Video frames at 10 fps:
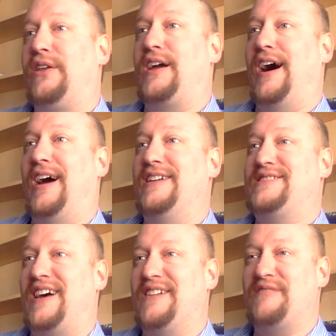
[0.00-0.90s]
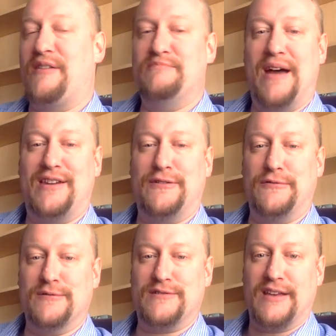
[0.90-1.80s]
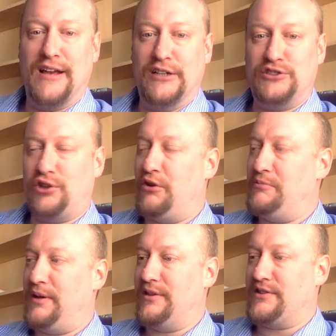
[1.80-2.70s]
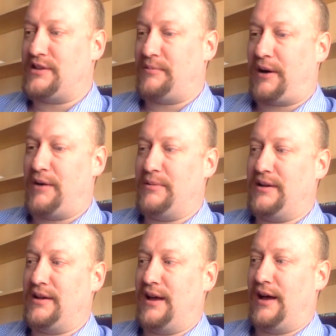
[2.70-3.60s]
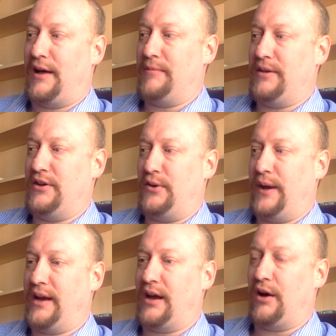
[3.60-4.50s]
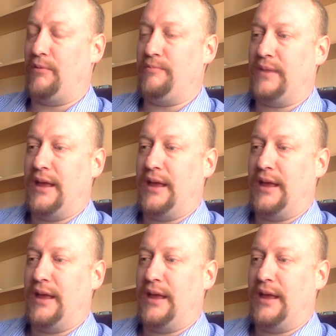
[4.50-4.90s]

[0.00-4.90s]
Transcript: of the guys I met who was showing me this apartment in Durango